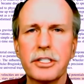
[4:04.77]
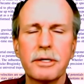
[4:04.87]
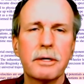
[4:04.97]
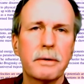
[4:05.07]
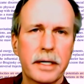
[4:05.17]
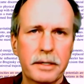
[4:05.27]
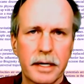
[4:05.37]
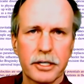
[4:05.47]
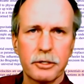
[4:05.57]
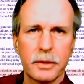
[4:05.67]

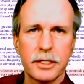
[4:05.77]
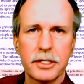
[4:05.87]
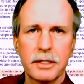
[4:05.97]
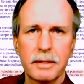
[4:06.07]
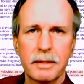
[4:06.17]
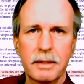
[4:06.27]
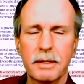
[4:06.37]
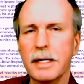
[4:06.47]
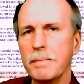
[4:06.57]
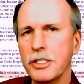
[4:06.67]
pseudo-intellectuals
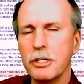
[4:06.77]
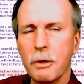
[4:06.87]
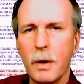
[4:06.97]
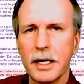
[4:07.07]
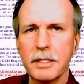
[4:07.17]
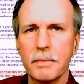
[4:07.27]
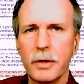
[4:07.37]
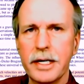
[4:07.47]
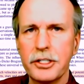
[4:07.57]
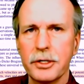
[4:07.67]
like Mr. Quantum
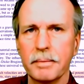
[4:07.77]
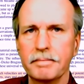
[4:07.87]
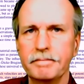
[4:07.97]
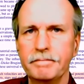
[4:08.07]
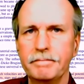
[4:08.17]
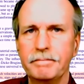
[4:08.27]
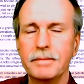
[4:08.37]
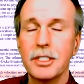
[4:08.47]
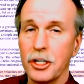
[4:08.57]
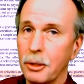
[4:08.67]
Eraser.
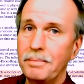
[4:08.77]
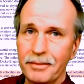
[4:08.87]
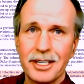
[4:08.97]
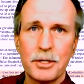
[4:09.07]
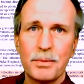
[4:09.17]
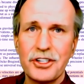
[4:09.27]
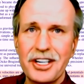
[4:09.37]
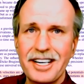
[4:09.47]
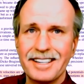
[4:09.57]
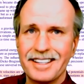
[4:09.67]
So let's proceed.